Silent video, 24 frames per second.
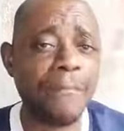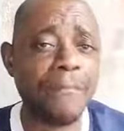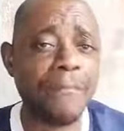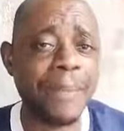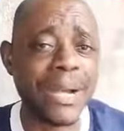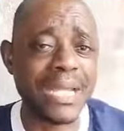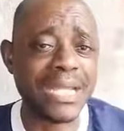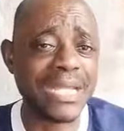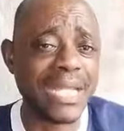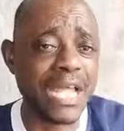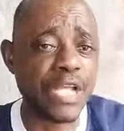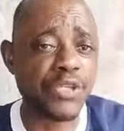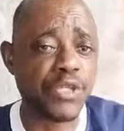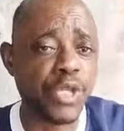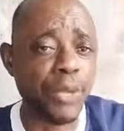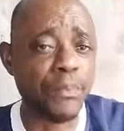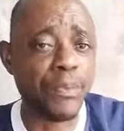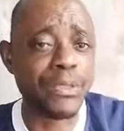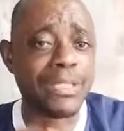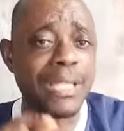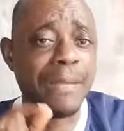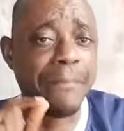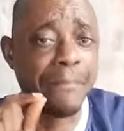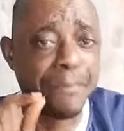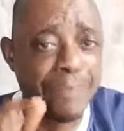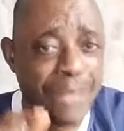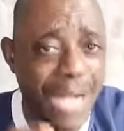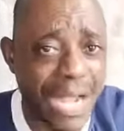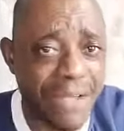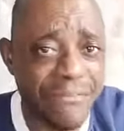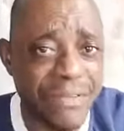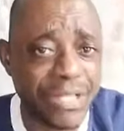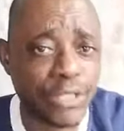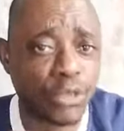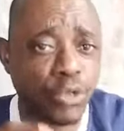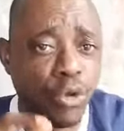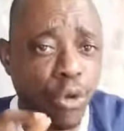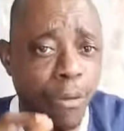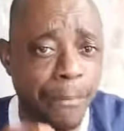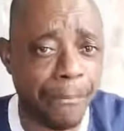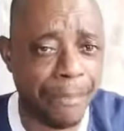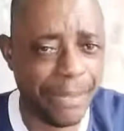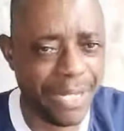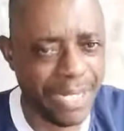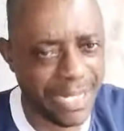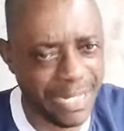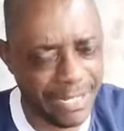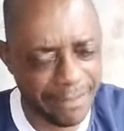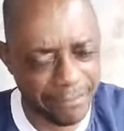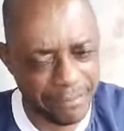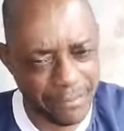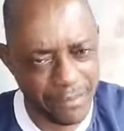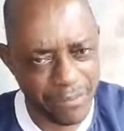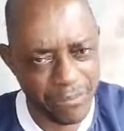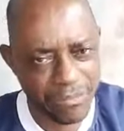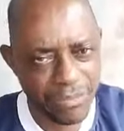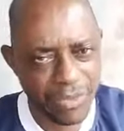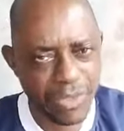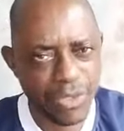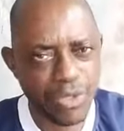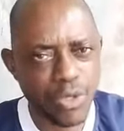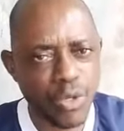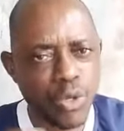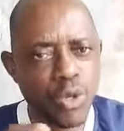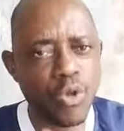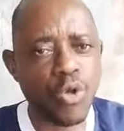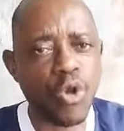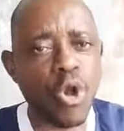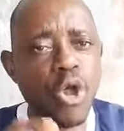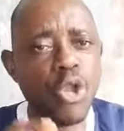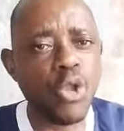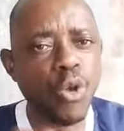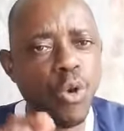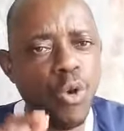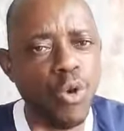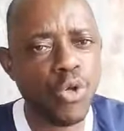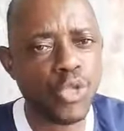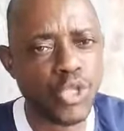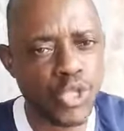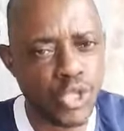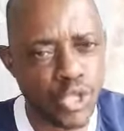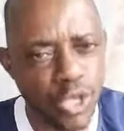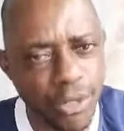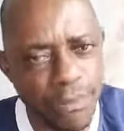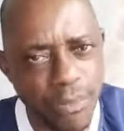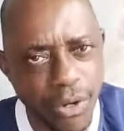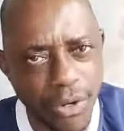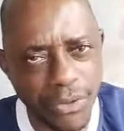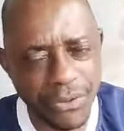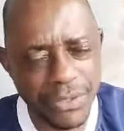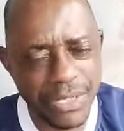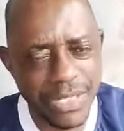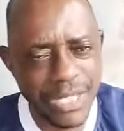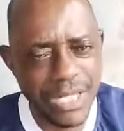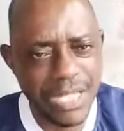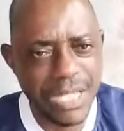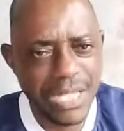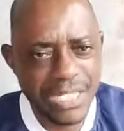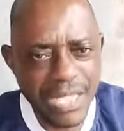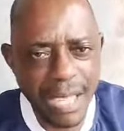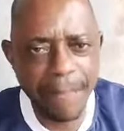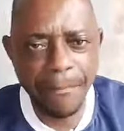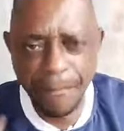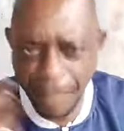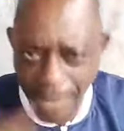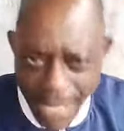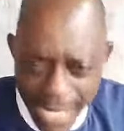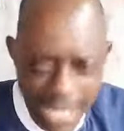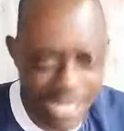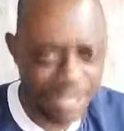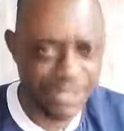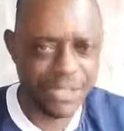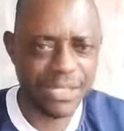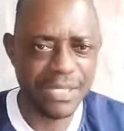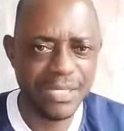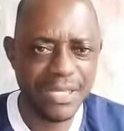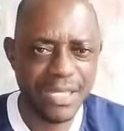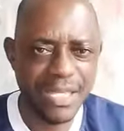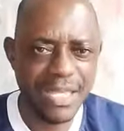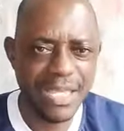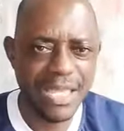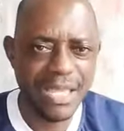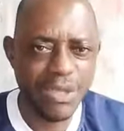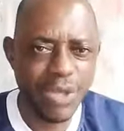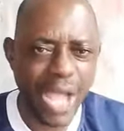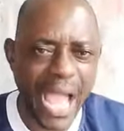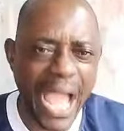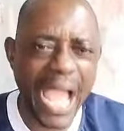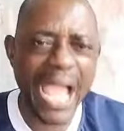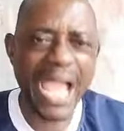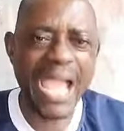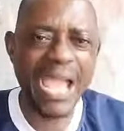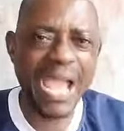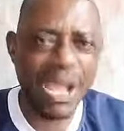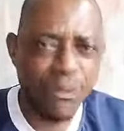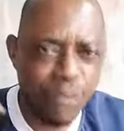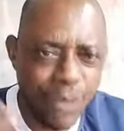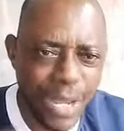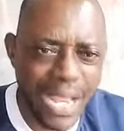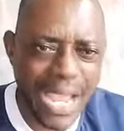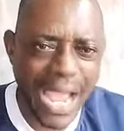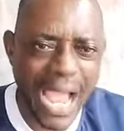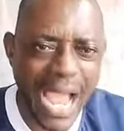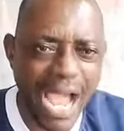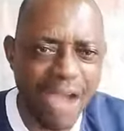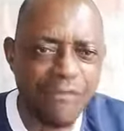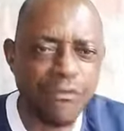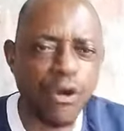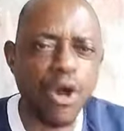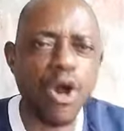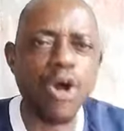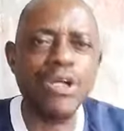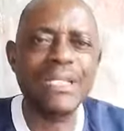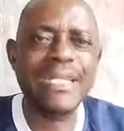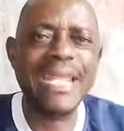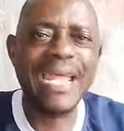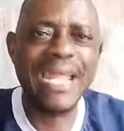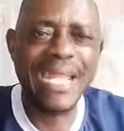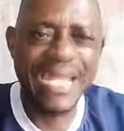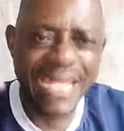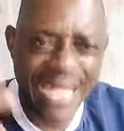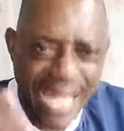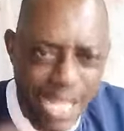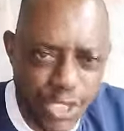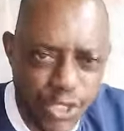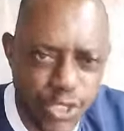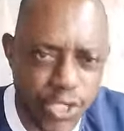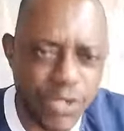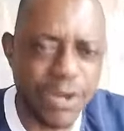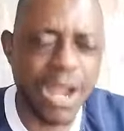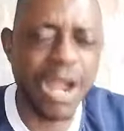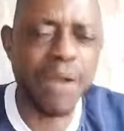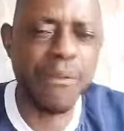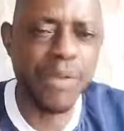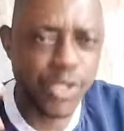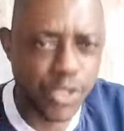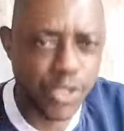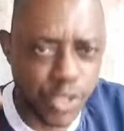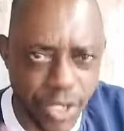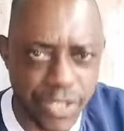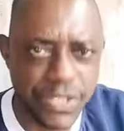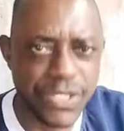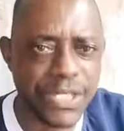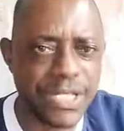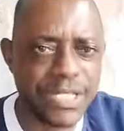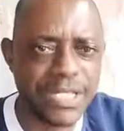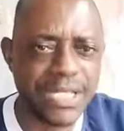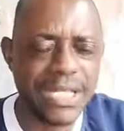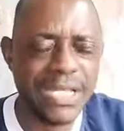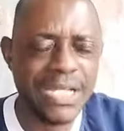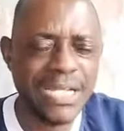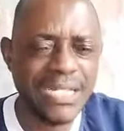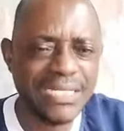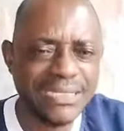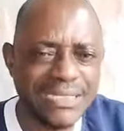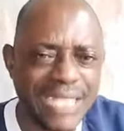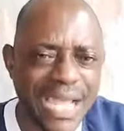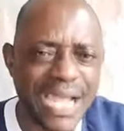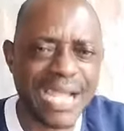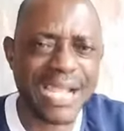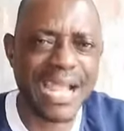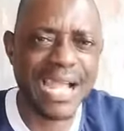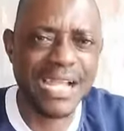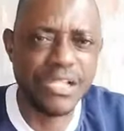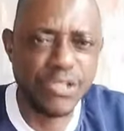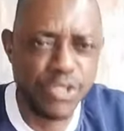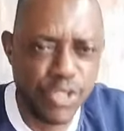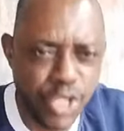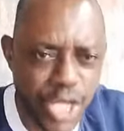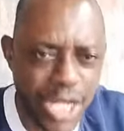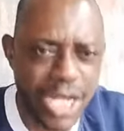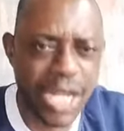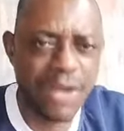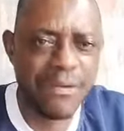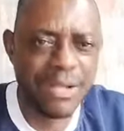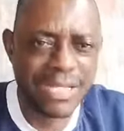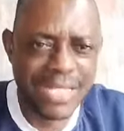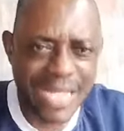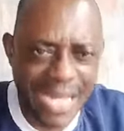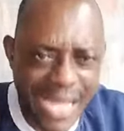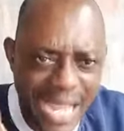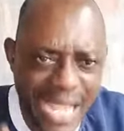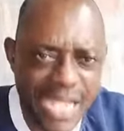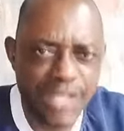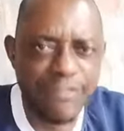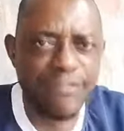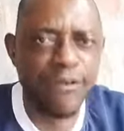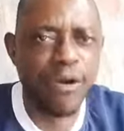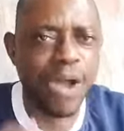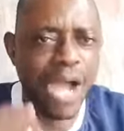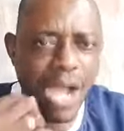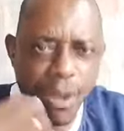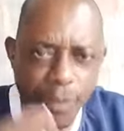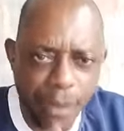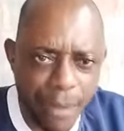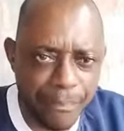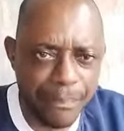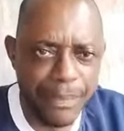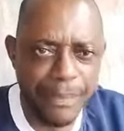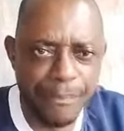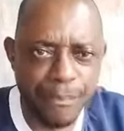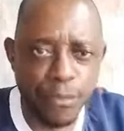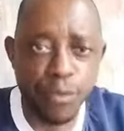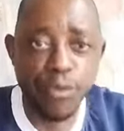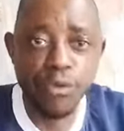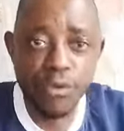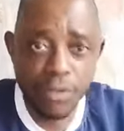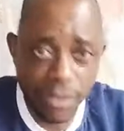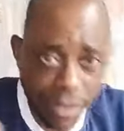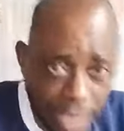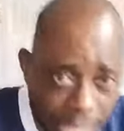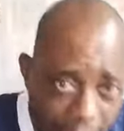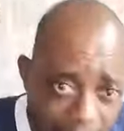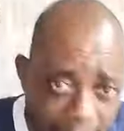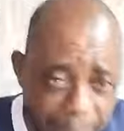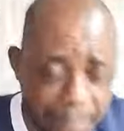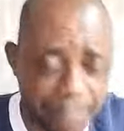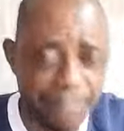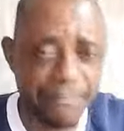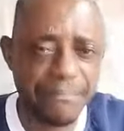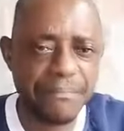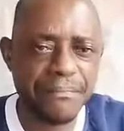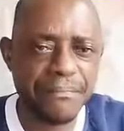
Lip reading: partnership with a private company called Osiomo. He said, please, we have all the natural resources that can generate light for our people. Come.